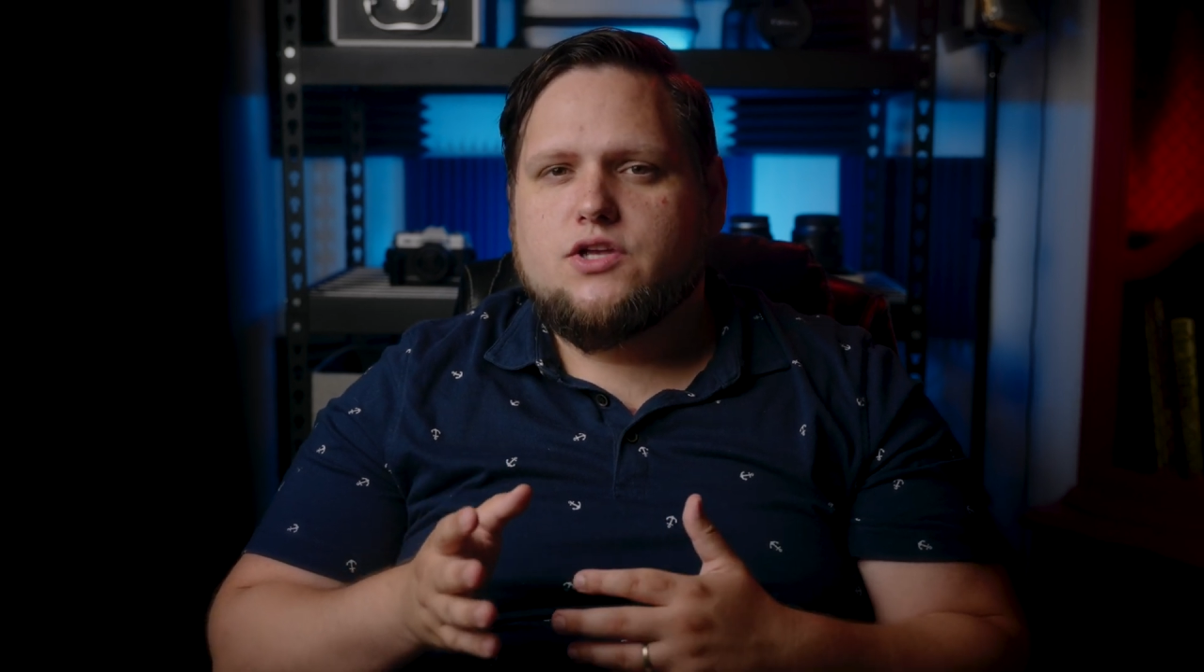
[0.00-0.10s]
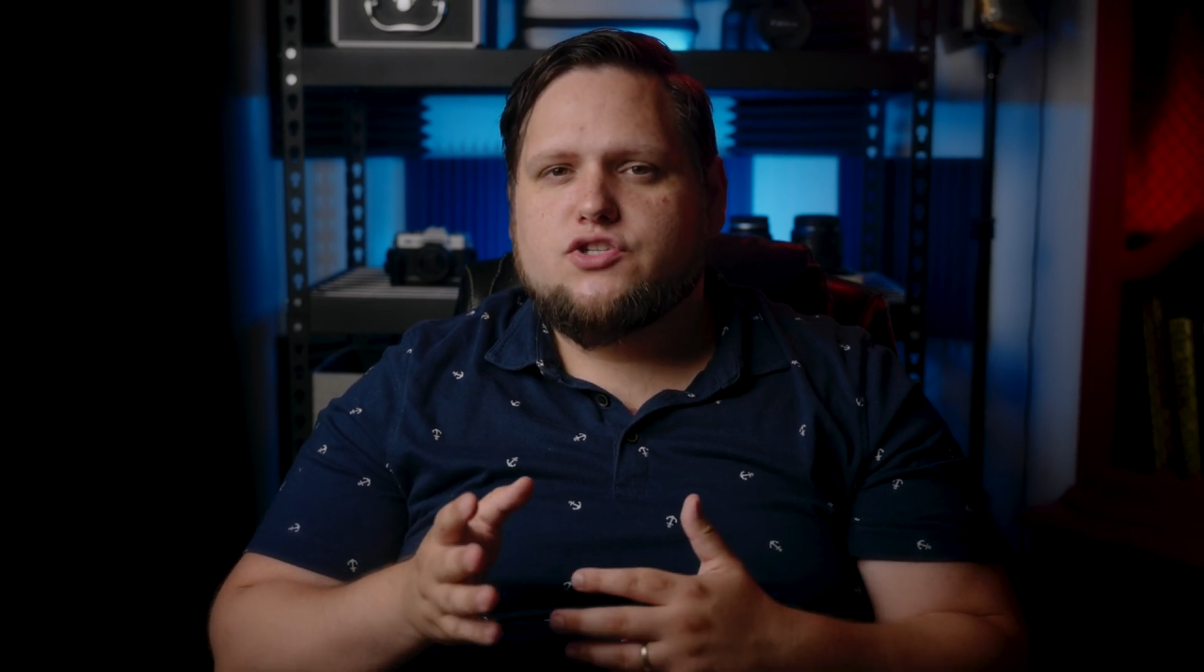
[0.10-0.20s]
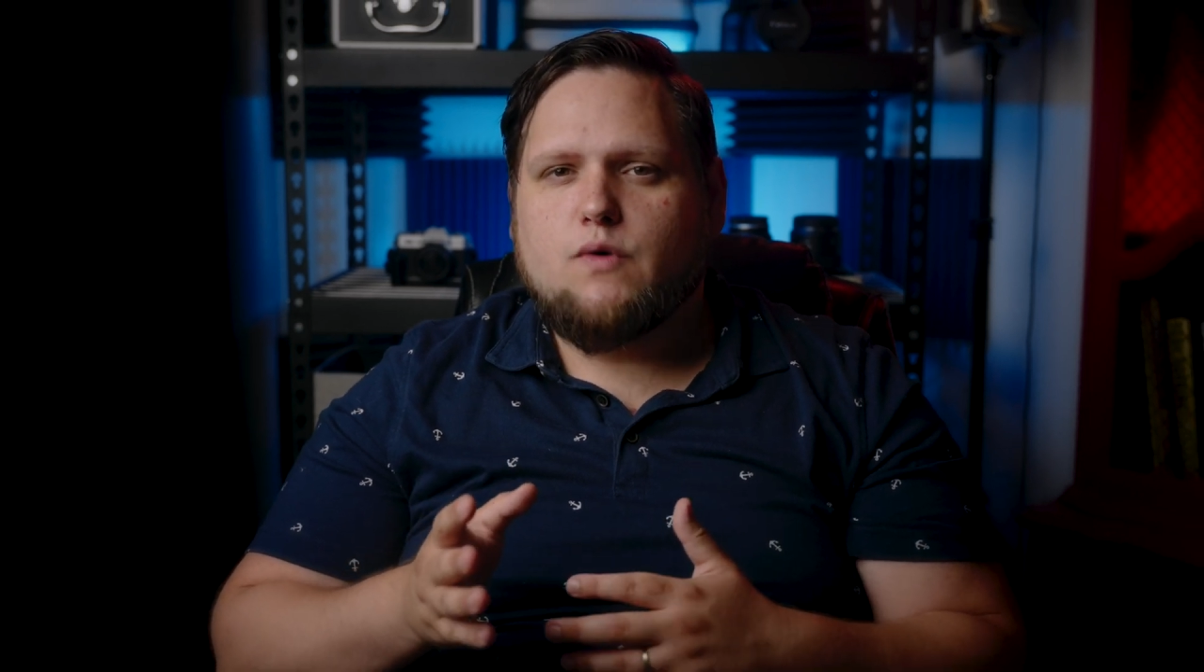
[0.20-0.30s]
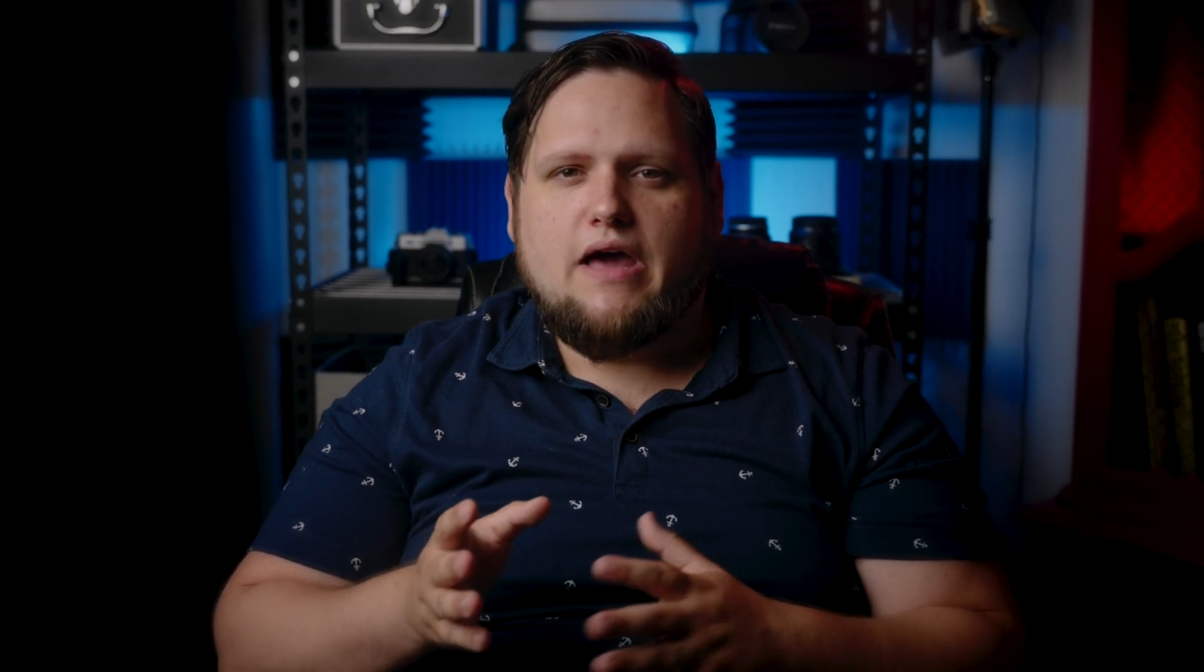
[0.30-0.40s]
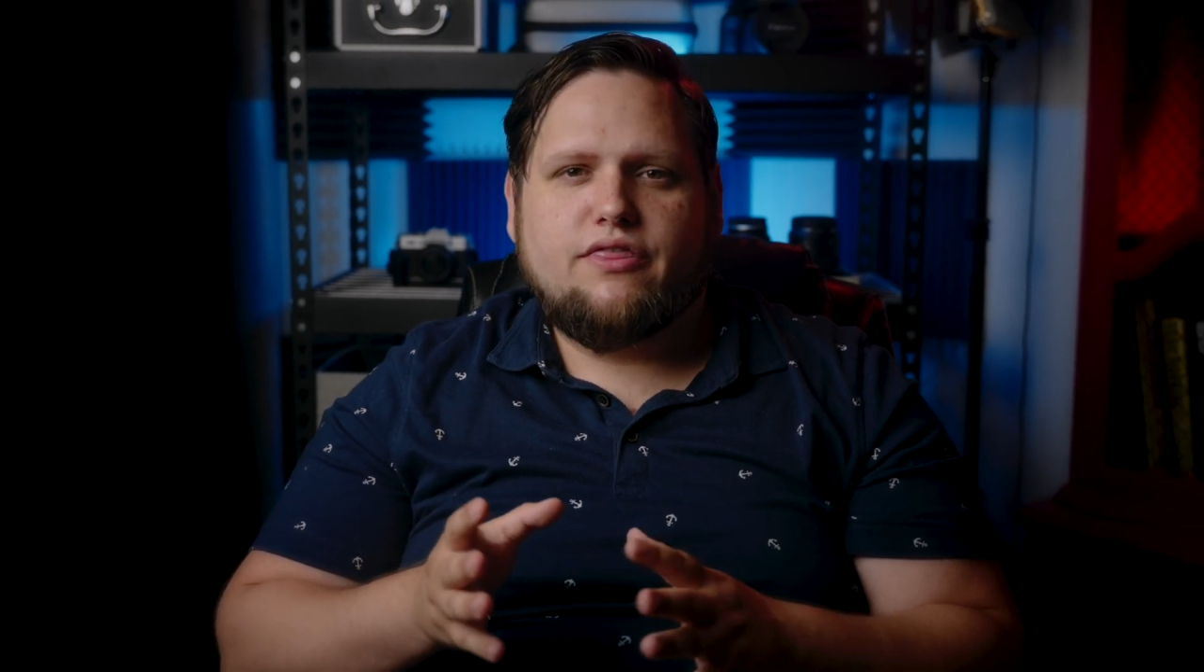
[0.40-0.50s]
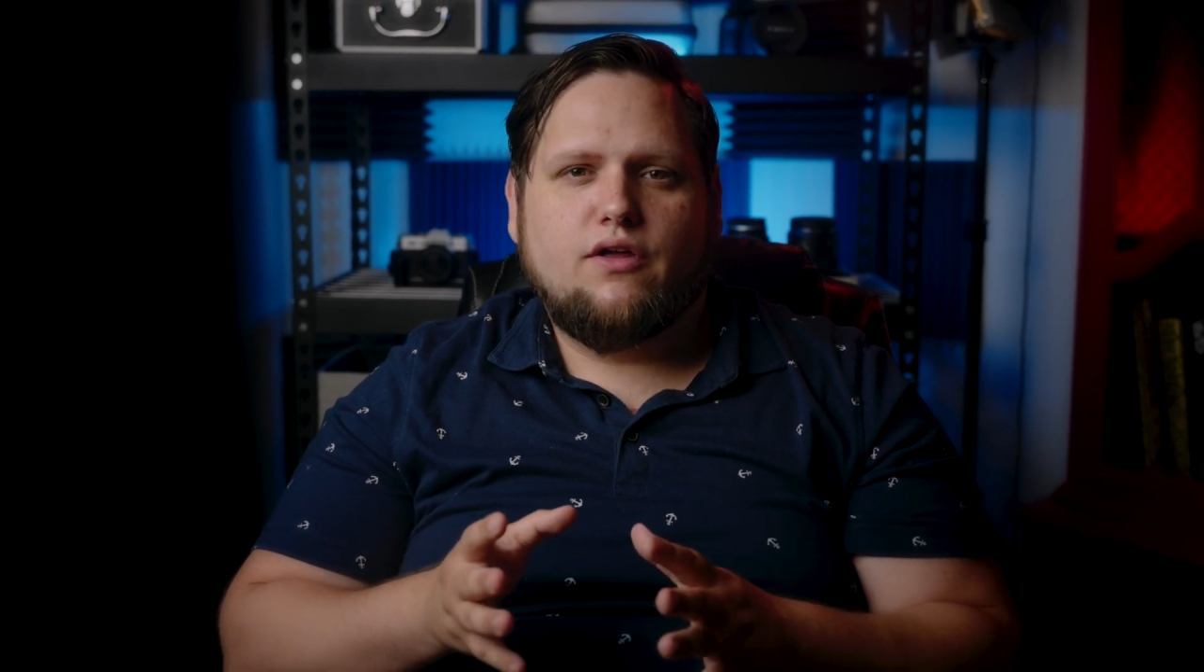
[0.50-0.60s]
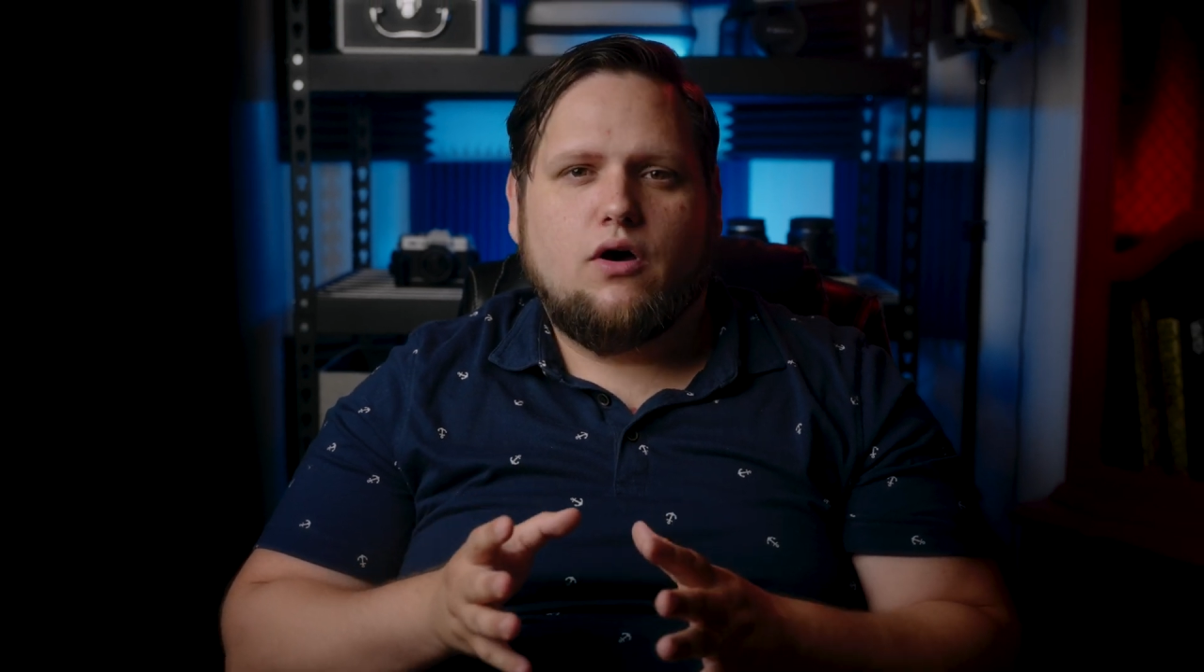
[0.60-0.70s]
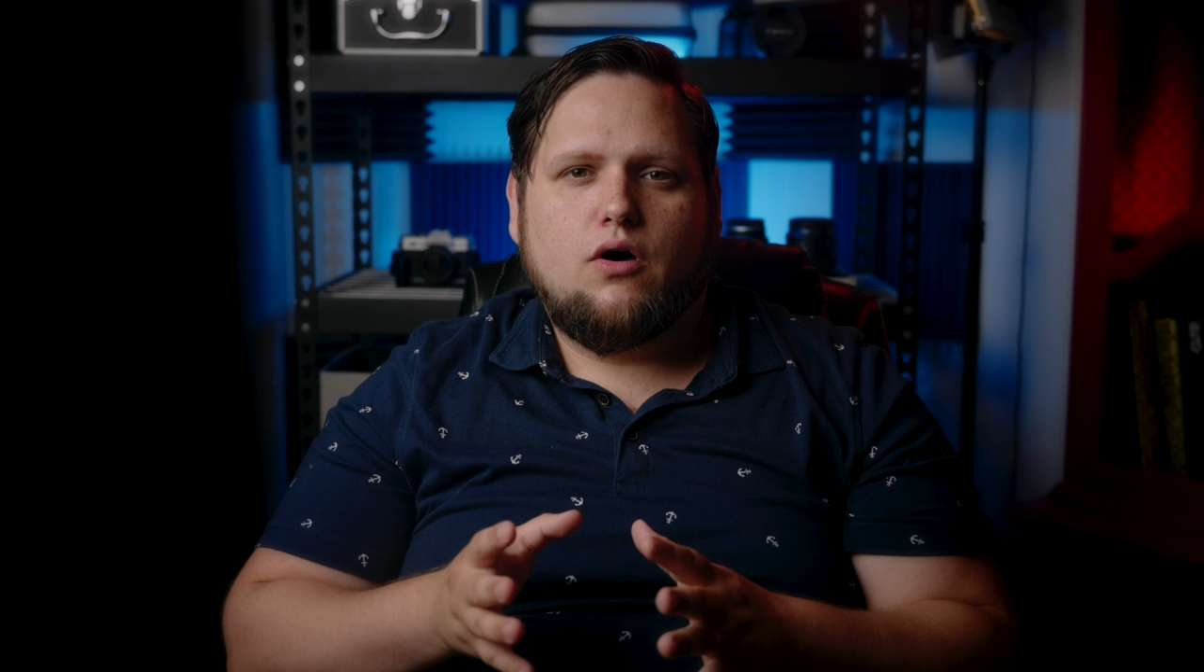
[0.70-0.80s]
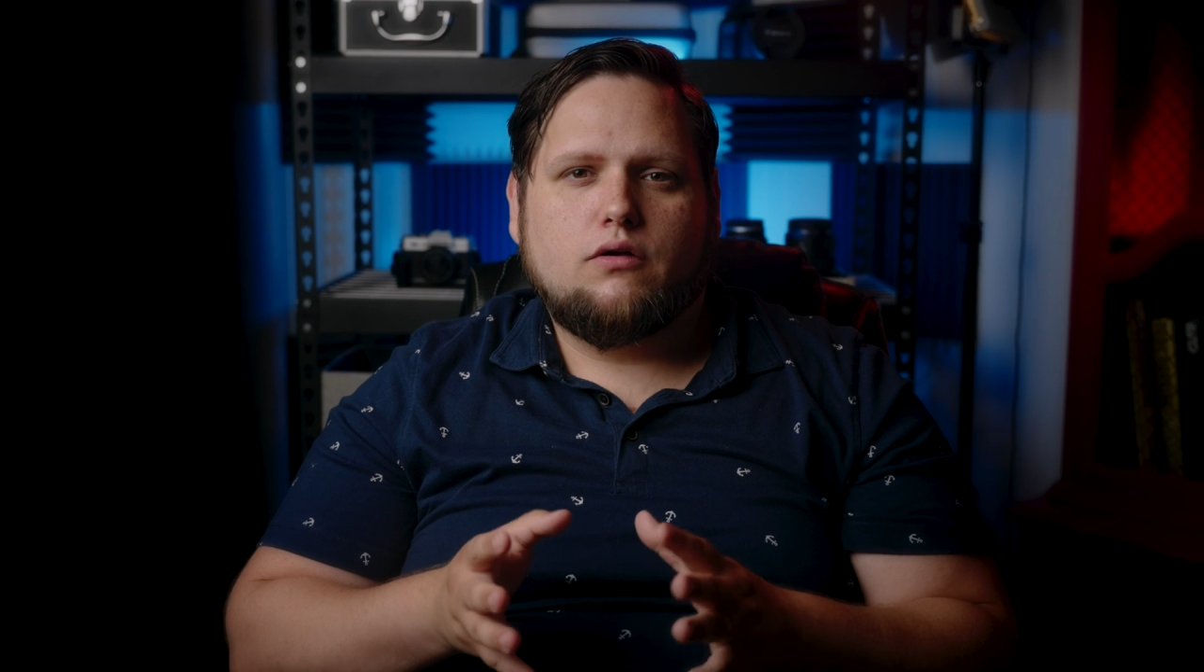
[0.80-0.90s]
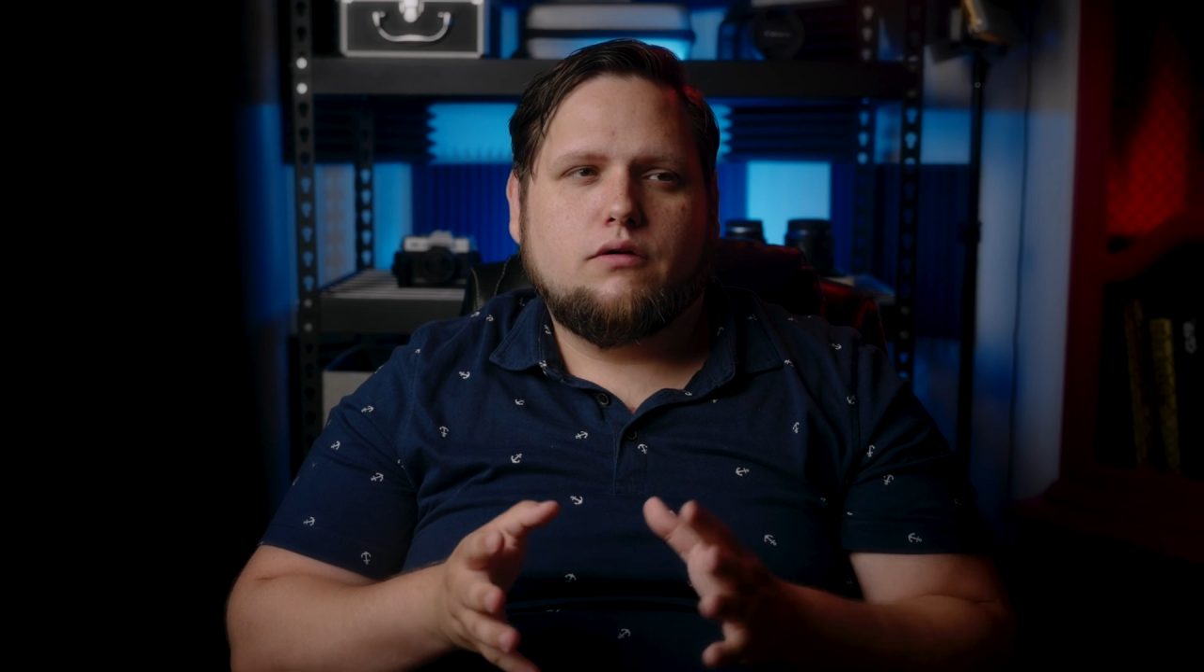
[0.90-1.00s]
So I
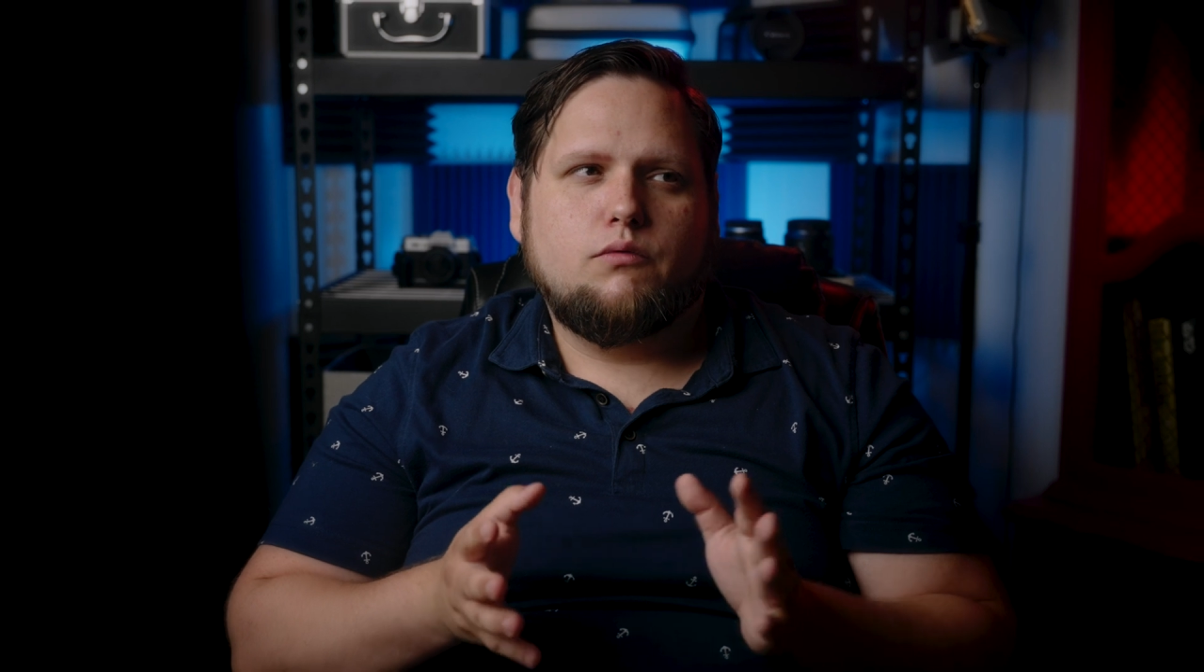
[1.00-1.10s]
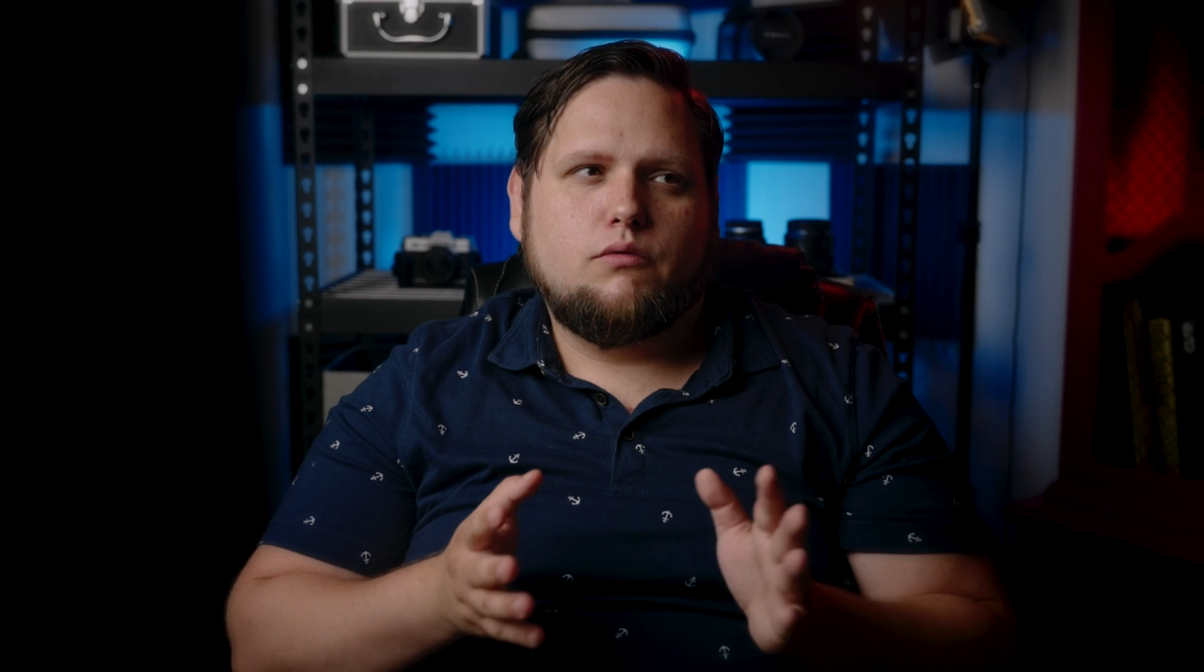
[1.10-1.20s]
thought